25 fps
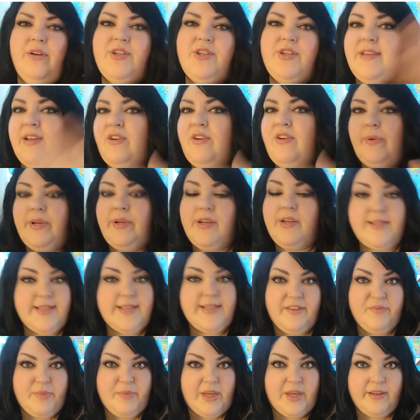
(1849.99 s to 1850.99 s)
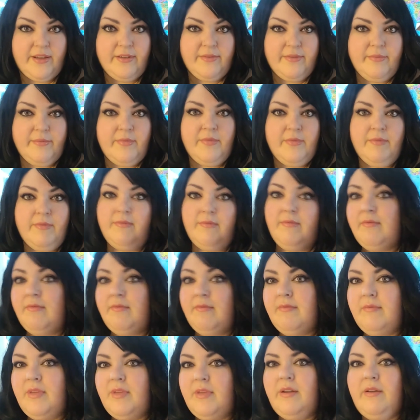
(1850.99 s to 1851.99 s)
Just like no one could save me,
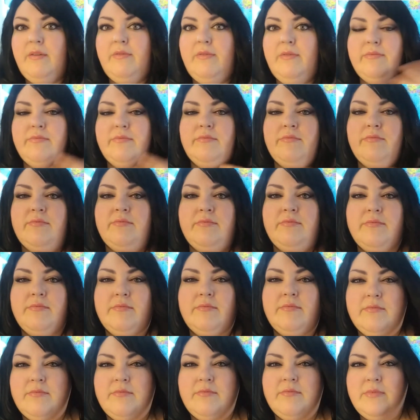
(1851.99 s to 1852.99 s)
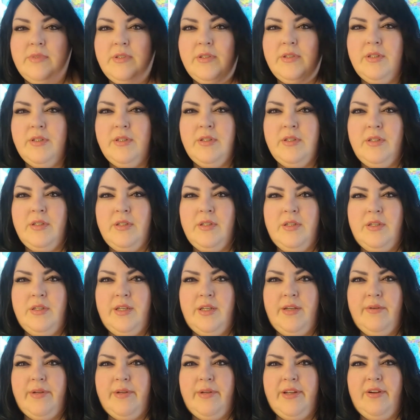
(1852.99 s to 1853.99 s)
you know?
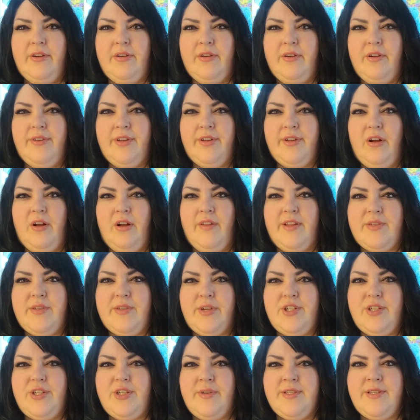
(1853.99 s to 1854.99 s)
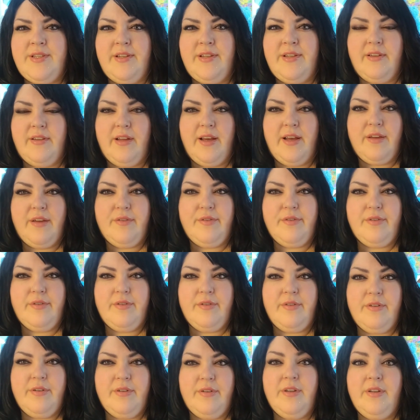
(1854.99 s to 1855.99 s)
He really hurt her on the call. That's why she wasn't in the live.
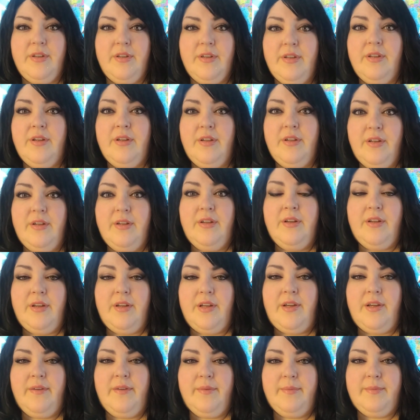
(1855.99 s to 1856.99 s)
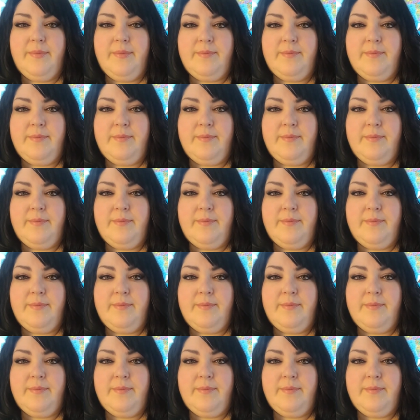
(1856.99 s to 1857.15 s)
Yeah.